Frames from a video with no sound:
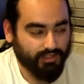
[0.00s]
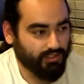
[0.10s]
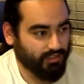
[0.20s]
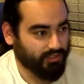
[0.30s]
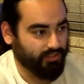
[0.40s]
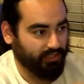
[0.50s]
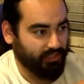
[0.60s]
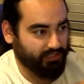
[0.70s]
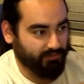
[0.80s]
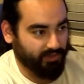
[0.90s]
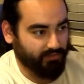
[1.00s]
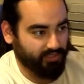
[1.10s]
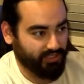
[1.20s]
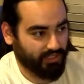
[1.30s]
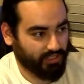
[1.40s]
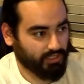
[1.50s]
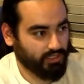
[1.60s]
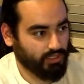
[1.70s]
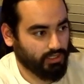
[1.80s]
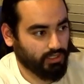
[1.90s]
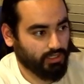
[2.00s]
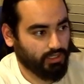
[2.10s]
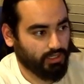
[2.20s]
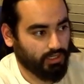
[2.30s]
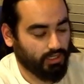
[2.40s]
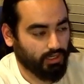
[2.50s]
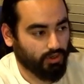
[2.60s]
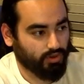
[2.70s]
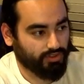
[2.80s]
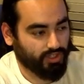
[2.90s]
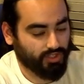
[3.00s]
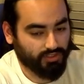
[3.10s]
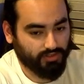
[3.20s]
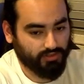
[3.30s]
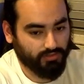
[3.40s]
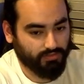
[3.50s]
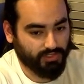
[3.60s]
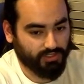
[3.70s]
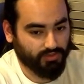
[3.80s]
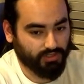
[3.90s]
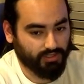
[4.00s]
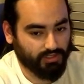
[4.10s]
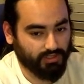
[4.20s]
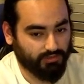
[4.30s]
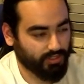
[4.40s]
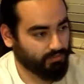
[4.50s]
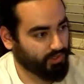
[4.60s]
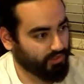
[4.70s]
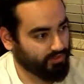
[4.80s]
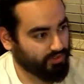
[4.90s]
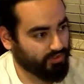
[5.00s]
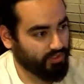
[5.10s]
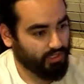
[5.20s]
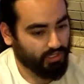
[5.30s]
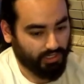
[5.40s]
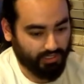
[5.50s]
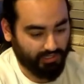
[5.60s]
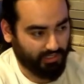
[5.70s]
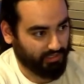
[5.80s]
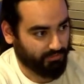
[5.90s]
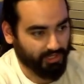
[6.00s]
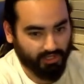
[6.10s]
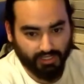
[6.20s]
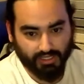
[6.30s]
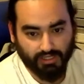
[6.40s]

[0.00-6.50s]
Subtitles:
You know, he has it pretty much like horizontal between the ring post and like the barricade.